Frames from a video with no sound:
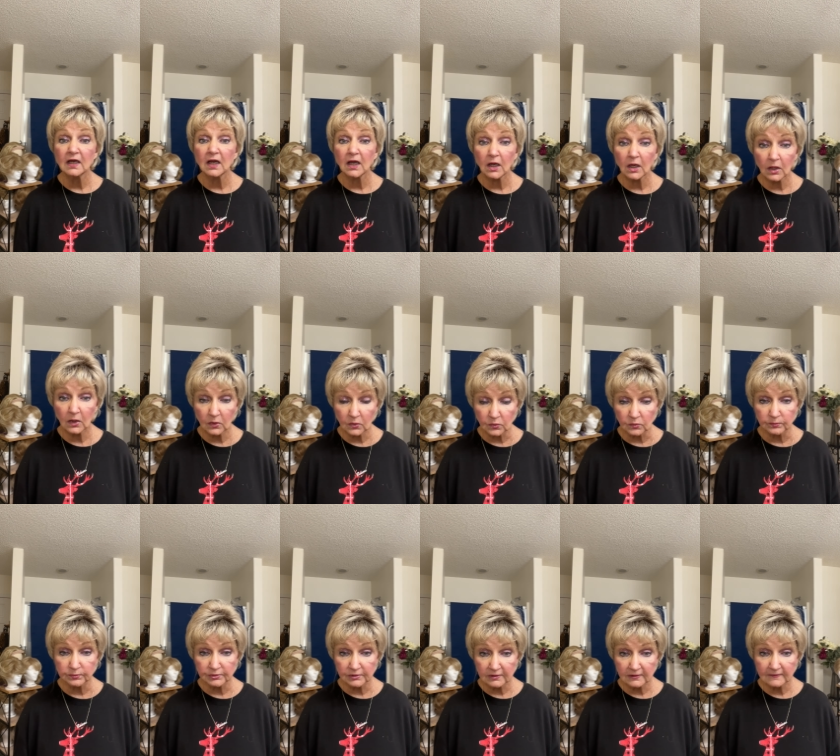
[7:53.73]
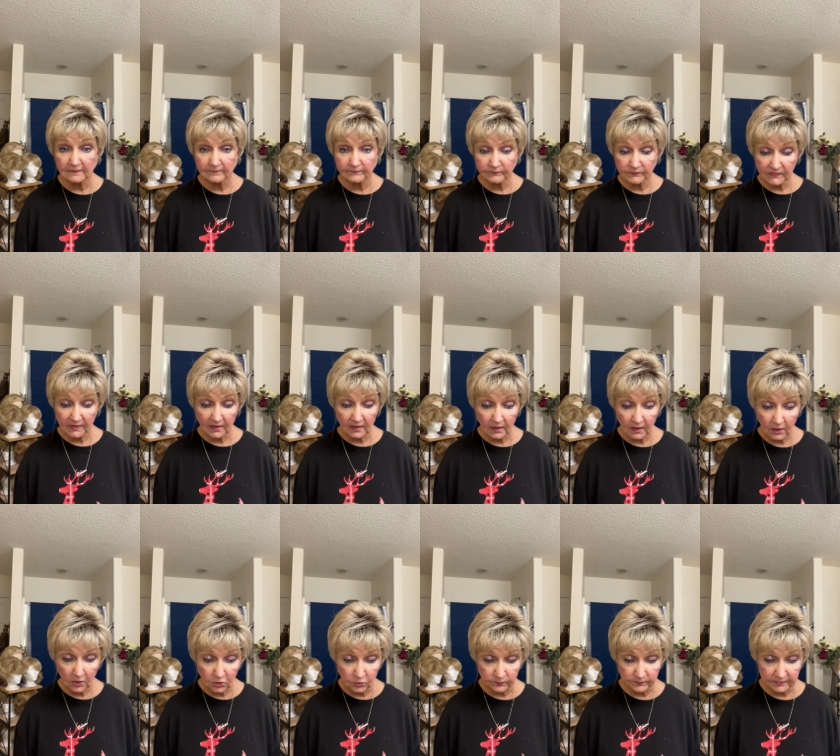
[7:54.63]
hope,
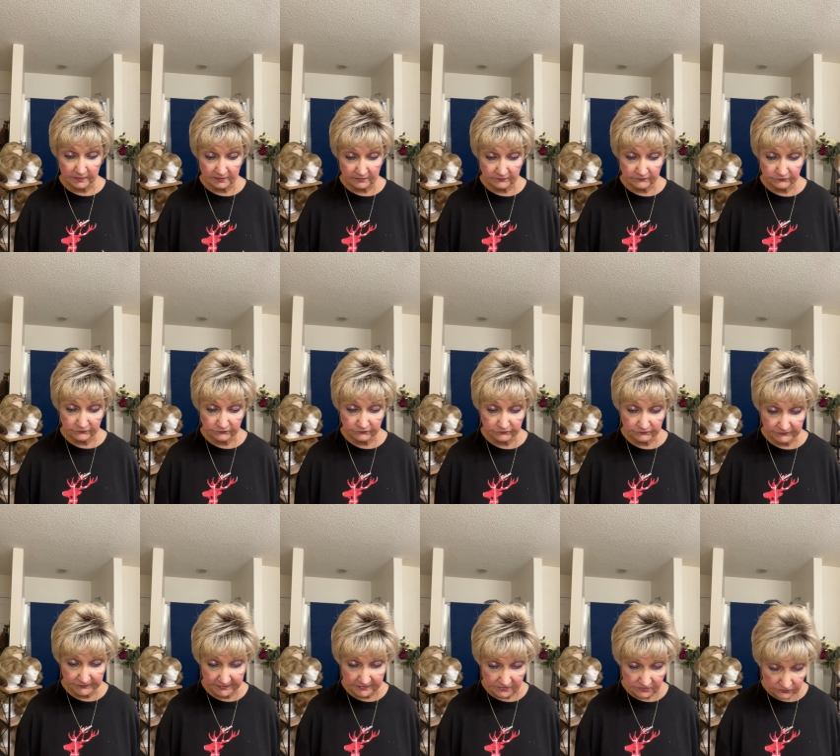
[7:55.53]
hope this